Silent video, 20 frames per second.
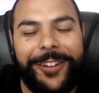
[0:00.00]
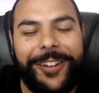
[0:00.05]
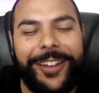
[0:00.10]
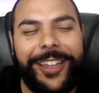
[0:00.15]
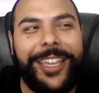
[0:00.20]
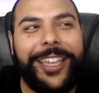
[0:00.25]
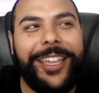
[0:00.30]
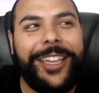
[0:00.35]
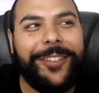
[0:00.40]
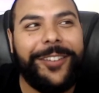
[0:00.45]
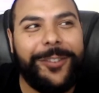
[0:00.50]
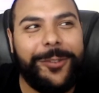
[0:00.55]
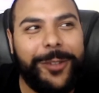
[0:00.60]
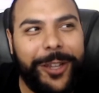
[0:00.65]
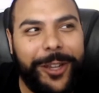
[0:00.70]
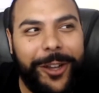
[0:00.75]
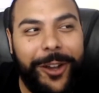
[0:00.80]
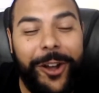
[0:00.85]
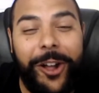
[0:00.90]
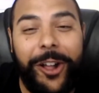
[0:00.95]
He gives me a
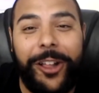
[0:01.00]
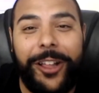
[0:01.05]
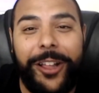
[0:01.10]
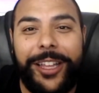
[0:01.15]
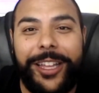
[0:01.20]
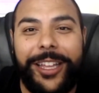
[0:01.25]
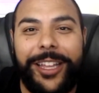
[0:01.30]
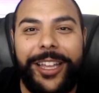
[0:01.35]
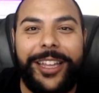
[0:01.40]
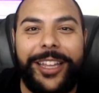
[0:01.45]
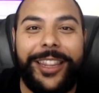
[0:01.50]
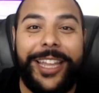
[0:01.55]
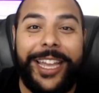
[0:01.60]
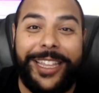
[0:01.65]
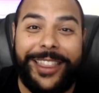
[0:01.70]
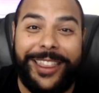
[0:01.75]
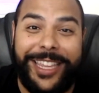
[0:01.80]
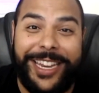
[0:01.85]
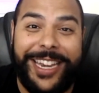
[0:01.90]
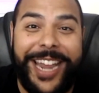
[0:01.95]
call like
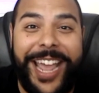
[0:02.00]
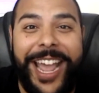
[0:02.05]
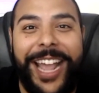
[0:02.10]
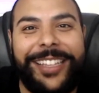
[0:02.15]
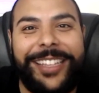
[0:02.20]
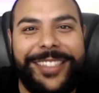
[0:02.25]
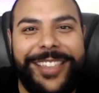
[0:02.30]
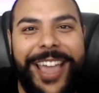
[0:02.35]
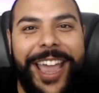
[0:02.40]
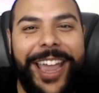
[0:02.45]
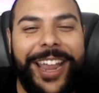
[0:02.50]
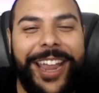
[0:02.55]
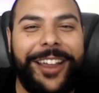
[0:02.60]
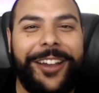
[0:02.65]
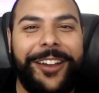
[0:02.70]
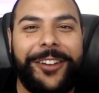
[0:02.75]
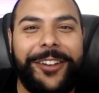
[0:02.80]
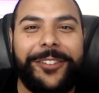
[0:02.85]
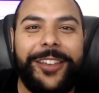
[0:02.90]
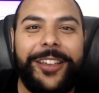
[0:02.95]
the next day and
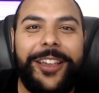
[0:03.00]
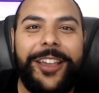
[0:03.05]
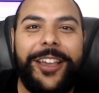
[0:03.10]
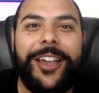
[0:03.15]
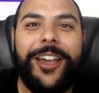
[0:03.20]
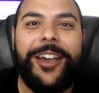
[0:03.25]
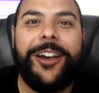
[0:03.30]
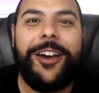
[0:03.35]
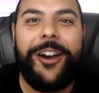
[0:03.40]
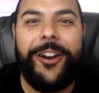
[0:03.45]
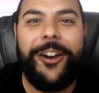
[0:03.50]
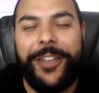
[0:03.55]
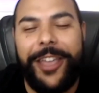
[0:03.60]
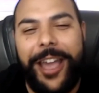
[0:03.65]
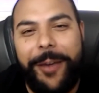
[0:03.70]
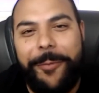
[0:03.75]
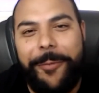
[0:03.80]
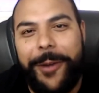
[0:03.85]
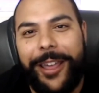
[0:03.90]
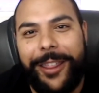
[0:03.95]
goes, oh
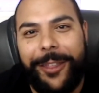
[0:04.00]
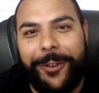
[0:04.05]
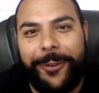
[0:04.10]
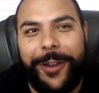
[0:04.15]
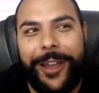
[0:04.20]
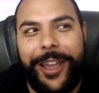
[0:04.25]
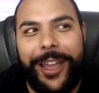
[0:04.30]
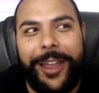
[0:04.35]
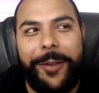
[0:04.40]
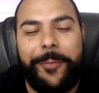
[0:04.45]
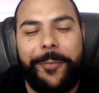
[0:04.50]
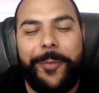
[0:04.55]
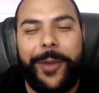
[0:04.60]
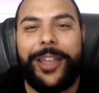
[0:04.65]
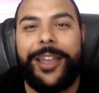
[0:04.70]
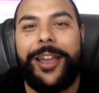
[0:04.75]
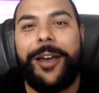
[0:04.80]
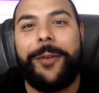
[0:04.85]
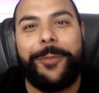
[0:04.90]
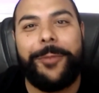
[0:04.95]
yeah, by the way, my
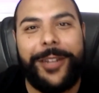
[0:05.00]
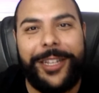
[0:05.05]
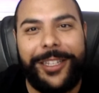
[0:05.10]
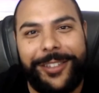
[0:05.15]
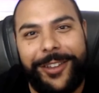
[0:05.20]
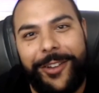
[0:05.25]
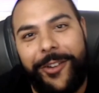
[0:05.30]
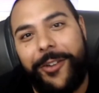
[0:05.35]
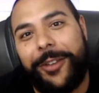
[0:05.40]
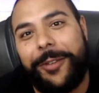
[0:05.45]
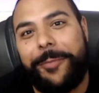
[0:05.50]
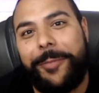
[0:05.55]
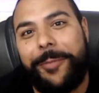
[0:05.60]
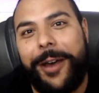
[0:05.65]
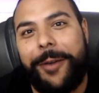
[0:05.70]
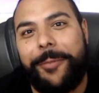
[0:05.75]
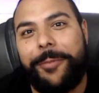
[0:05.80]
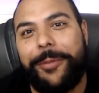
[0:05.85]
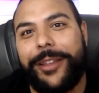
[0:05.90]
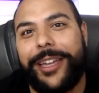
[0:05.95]
company's going
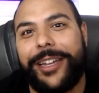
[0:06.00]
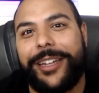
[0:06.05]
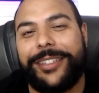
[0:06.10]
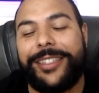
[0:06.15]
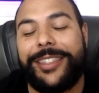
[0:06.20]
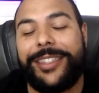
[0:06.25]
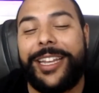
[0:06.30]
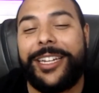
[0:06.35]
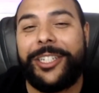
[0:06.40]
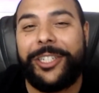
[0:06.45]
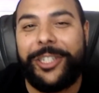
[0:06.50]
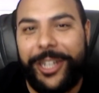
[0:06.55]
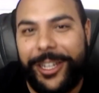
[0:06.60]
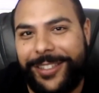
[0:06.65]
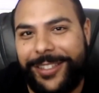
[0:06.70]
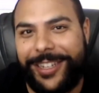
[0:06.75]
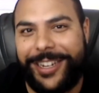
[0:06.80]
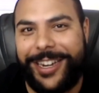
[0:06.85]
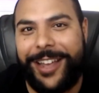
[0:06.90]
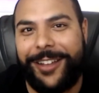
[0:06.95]
public. They
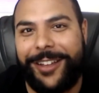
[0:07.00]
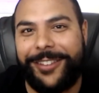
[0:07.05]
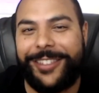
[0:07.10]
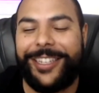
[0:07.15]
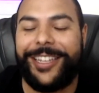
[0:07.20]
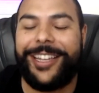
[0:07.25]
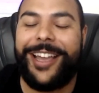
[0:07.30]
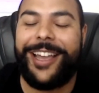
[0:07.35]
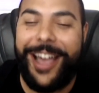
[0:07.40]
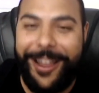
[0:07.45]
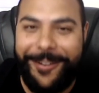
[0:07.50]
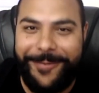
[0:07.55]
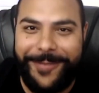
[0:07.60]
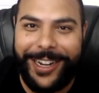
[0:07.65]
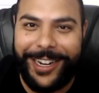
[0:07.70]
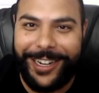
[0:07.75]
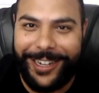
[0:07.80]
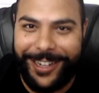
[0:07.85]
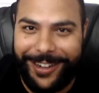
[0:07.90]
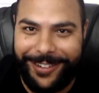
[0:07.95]
just announced it. I'm
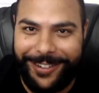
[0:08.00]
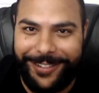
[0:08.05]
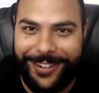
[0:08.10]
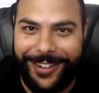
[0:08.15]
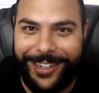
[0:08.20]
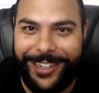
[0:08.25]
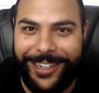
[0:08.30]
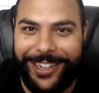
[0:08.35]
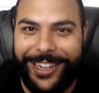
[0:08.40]
not going.